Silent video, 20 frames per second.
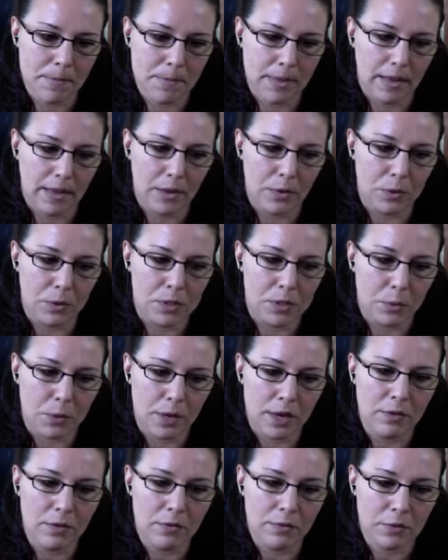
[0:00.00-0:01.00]
it was a
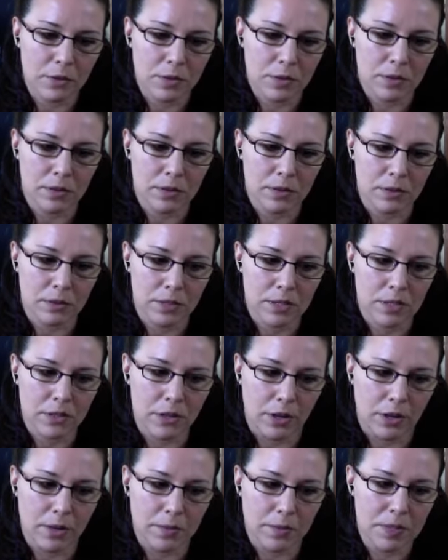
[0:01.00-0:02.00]
way for
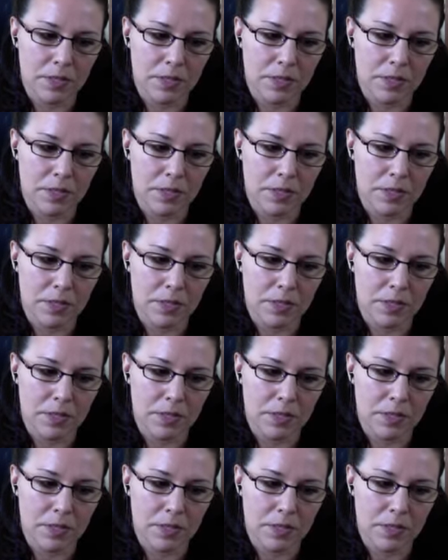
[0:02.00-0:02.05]
startups